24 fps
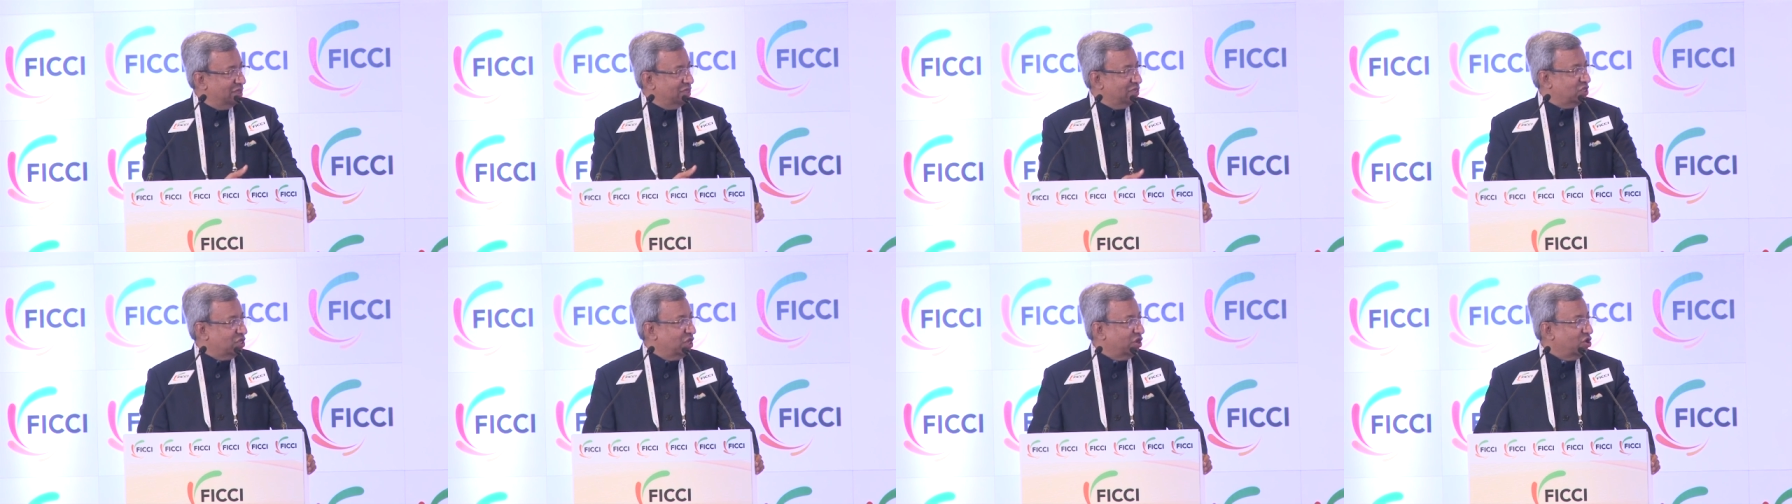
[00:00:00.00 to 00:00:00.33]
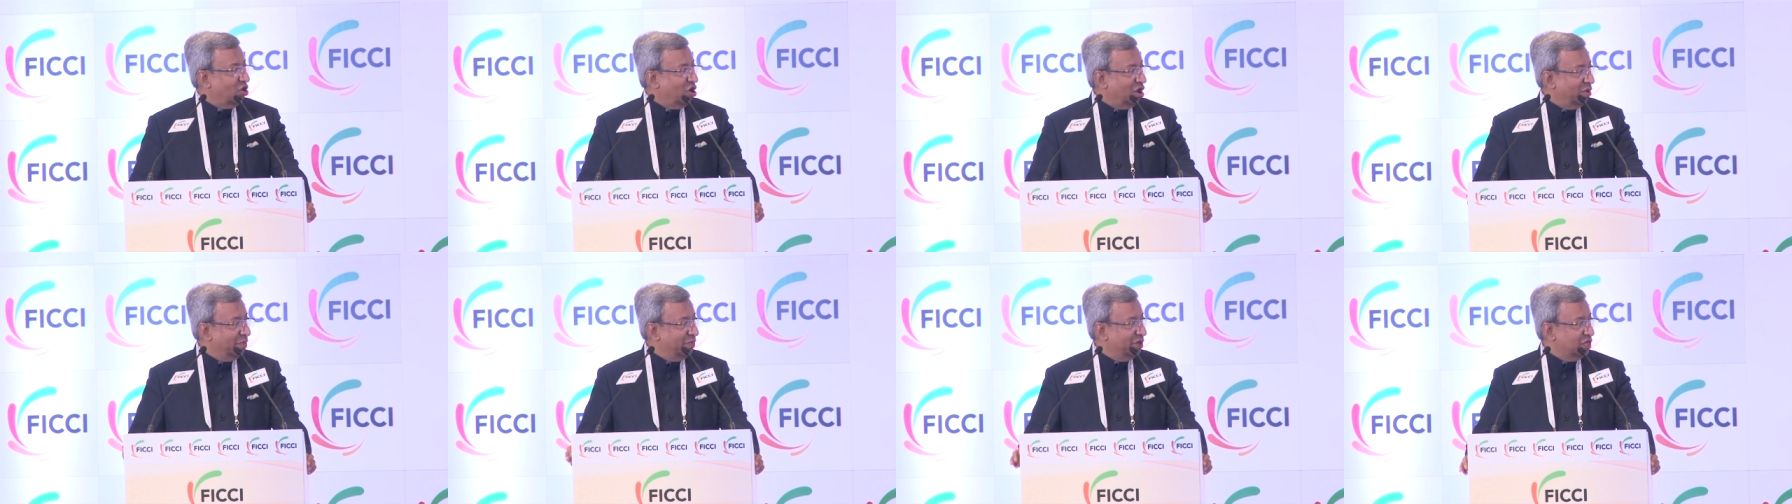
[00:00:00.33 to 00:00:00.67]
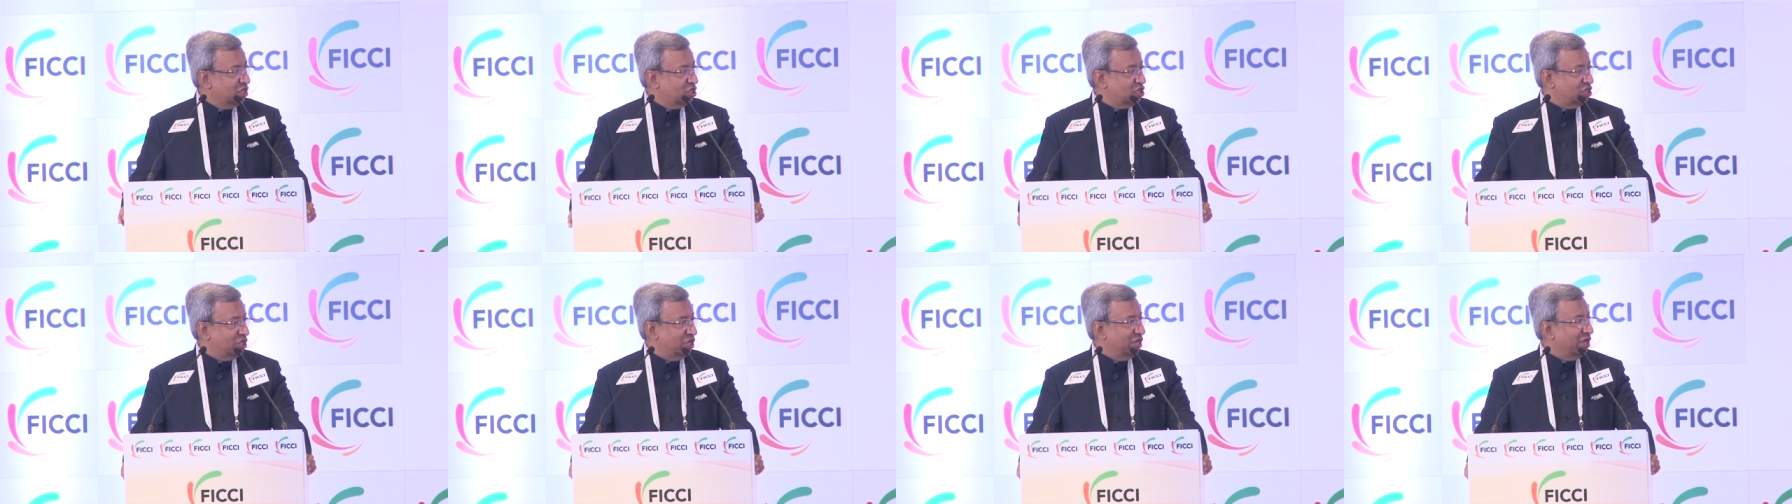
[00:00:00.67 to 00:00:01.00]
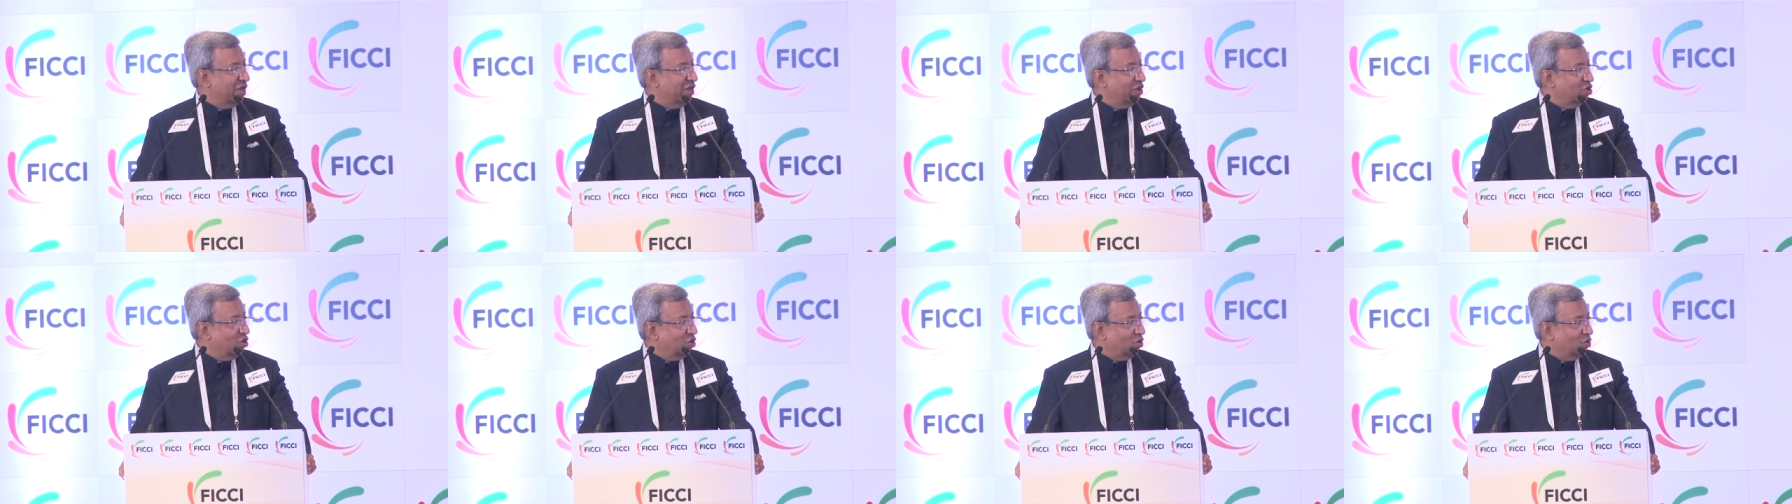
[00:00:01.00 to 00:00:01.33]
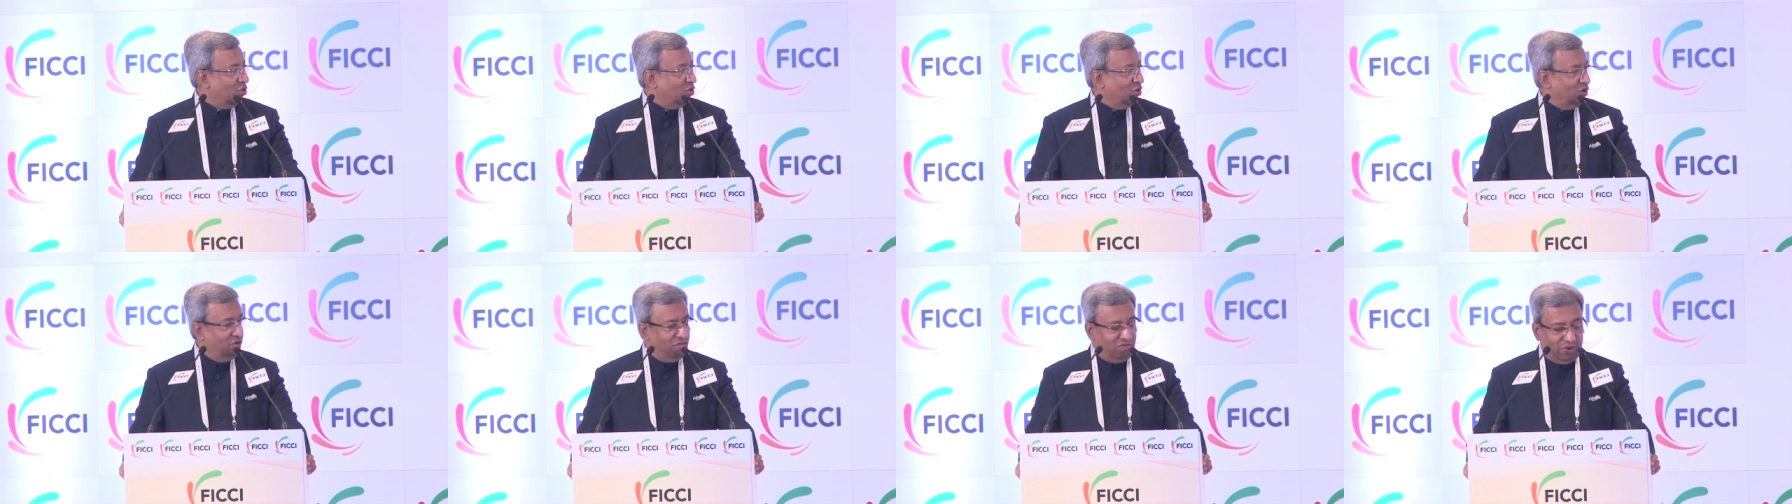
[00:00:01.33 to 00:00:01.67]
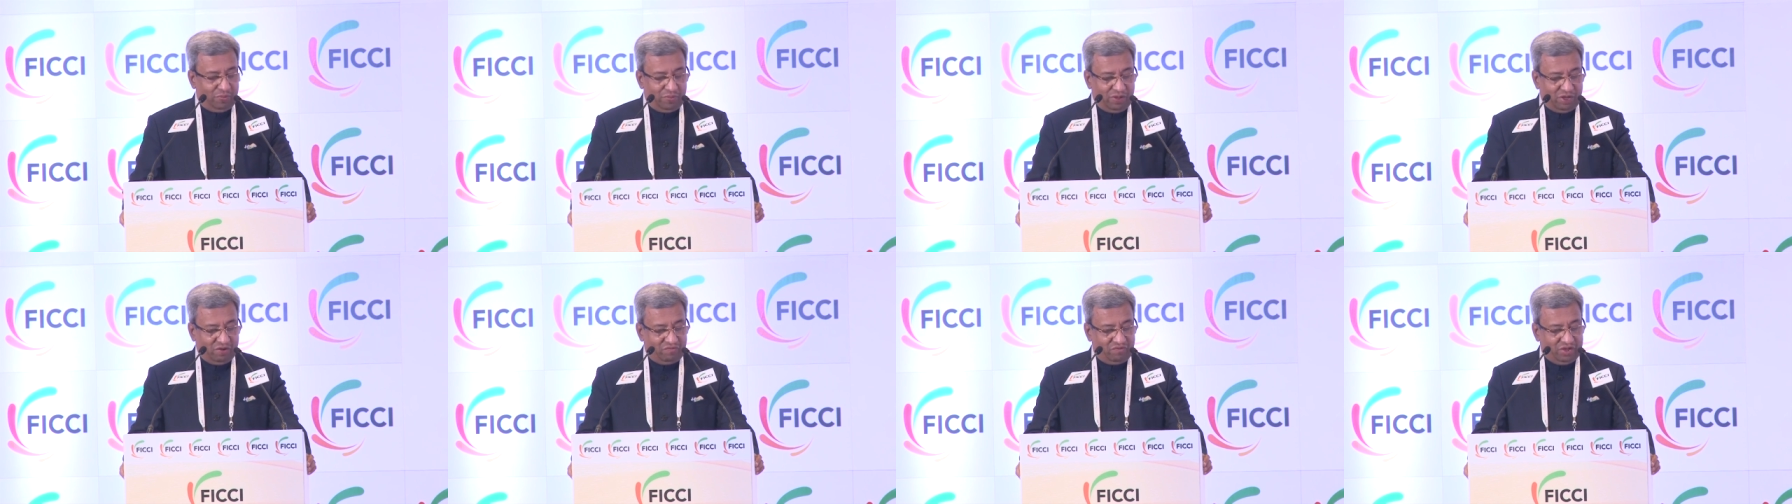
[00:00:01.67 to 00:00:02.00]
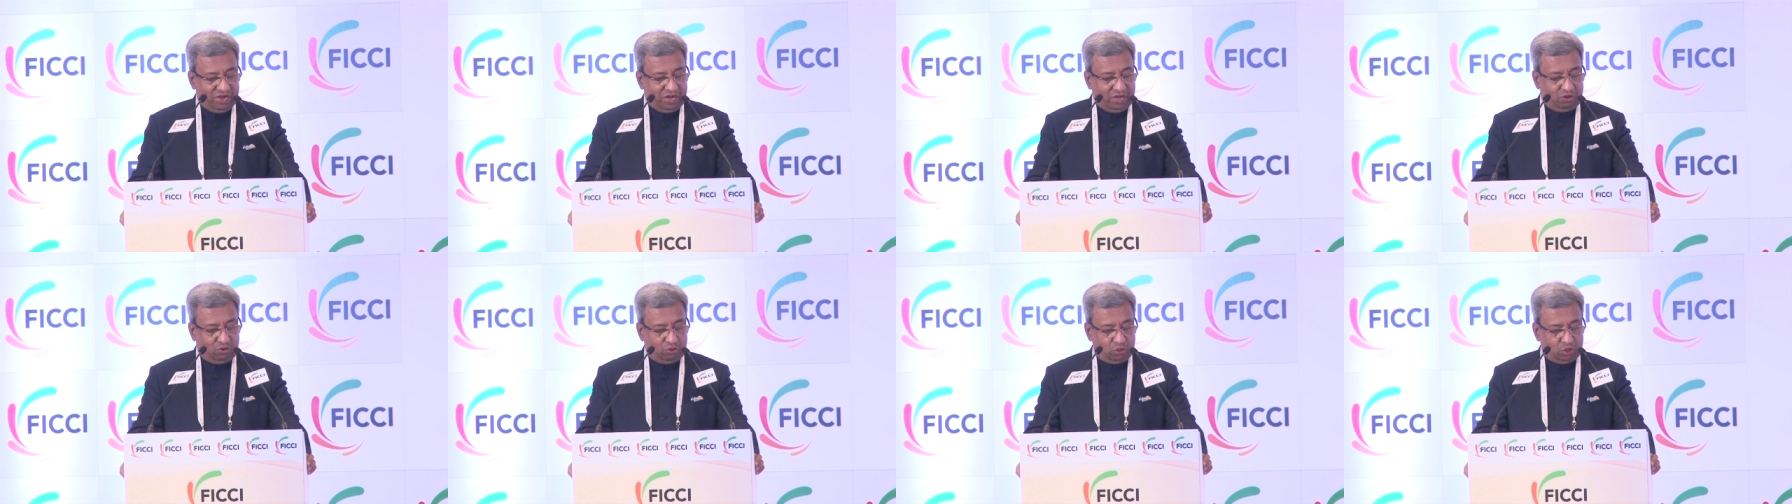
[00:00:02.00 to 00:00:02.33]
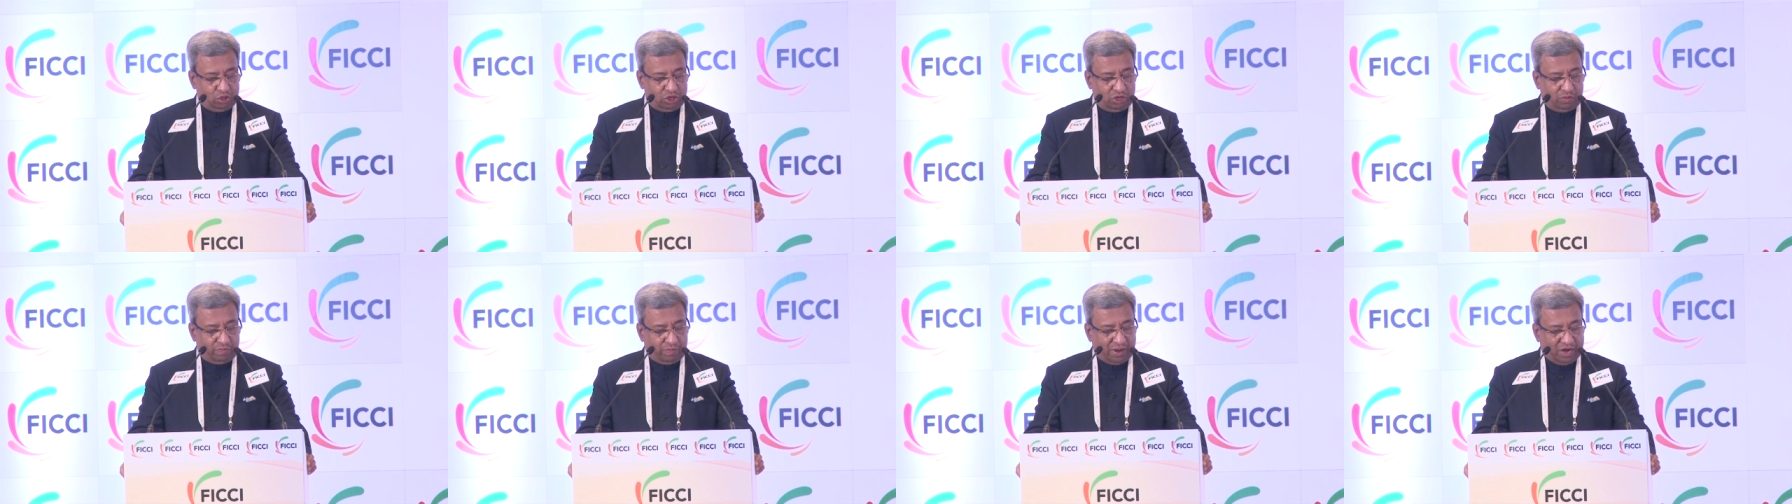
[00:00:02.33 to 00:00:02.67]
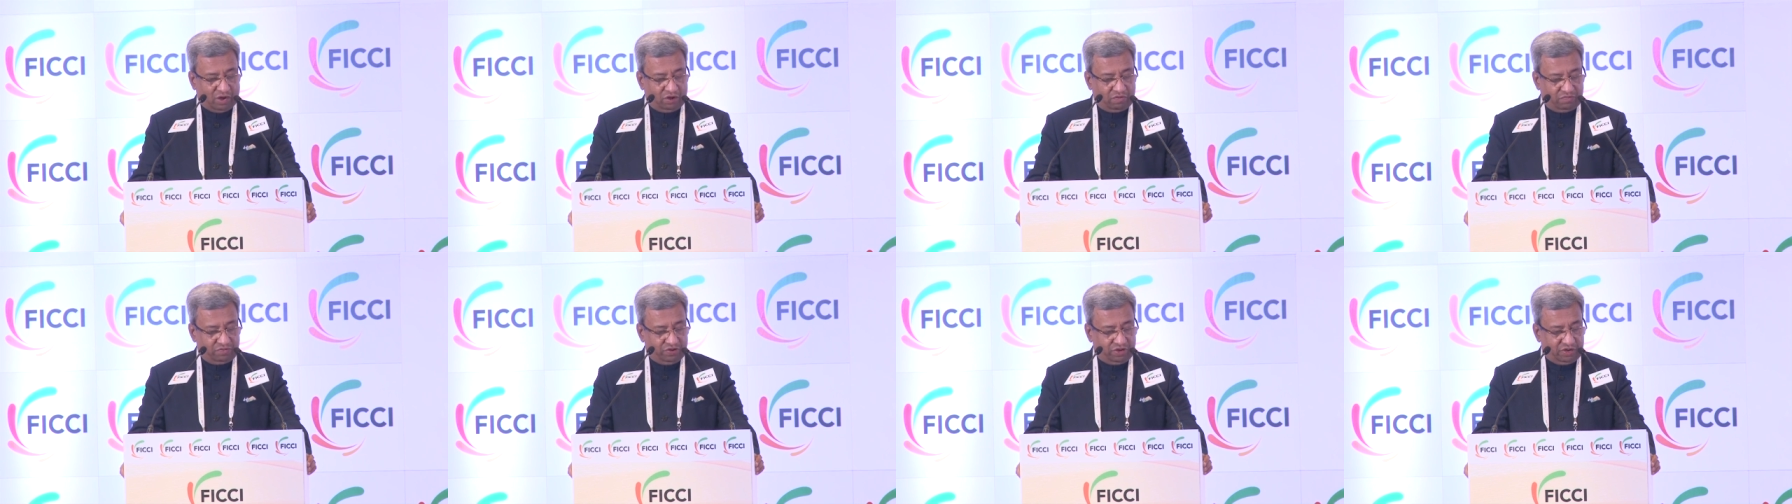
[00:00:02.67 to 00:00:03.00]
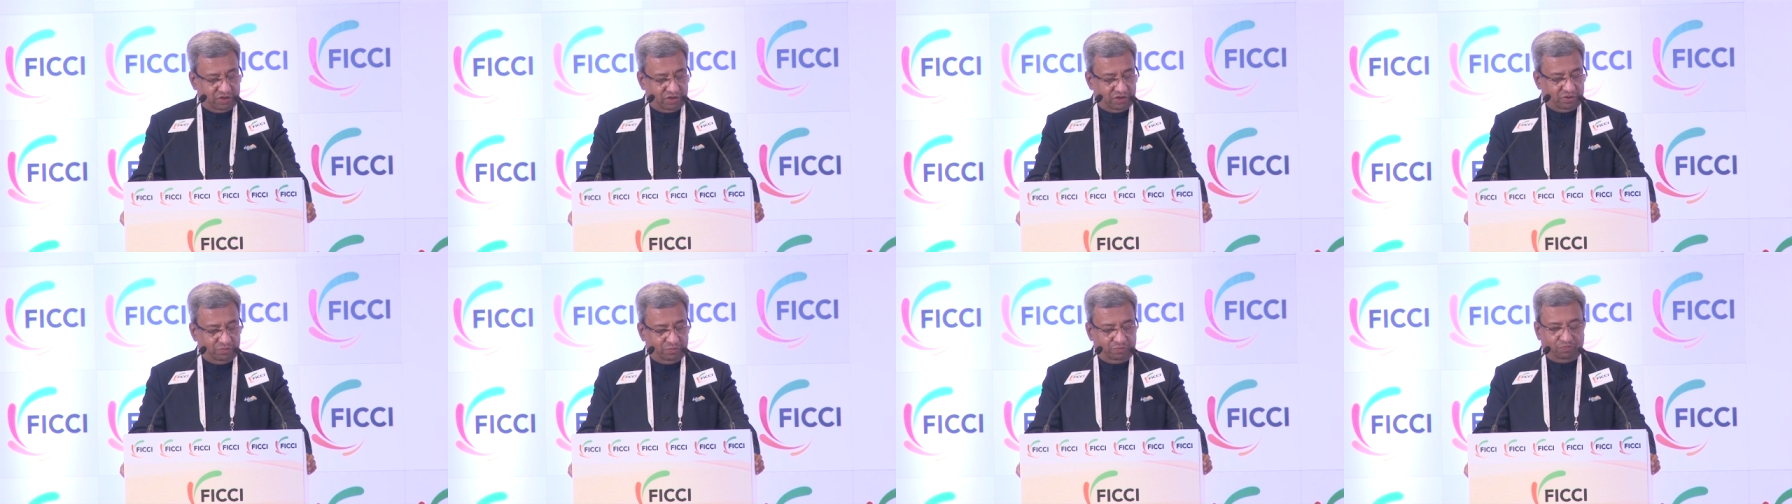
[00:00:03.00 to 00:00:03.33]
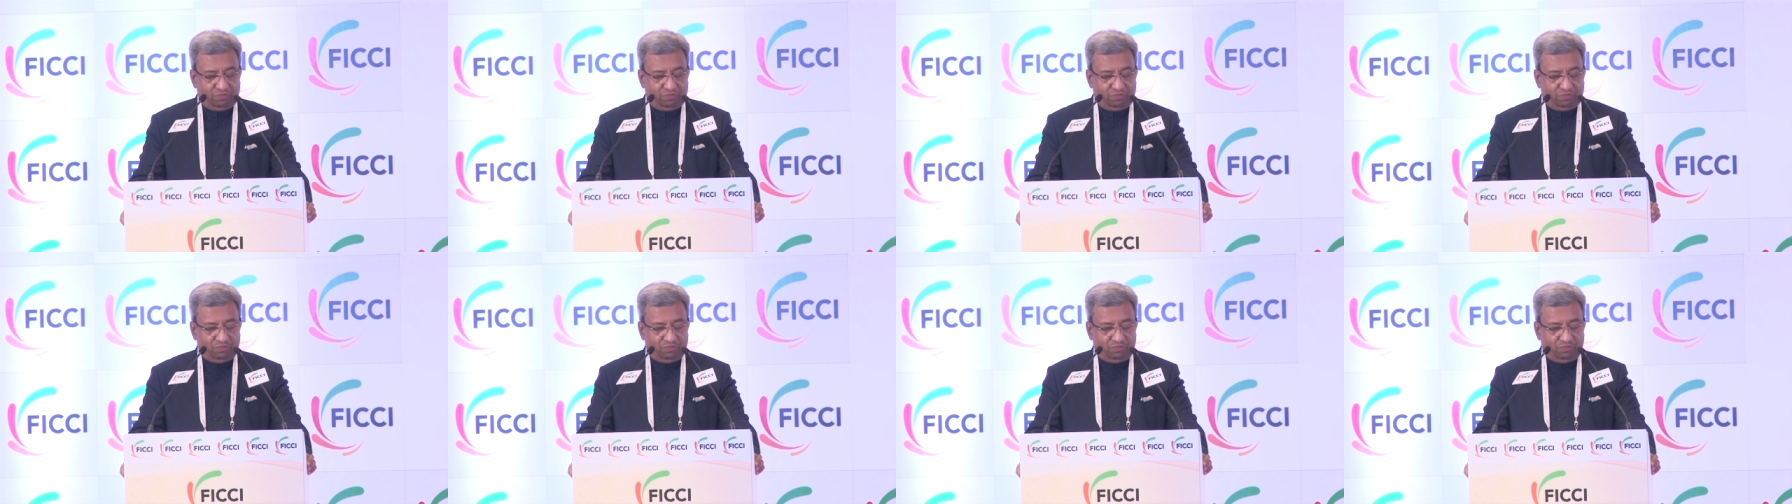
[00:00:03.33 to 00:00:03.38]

Sir, your ministry and your role will be a very crucial part of it.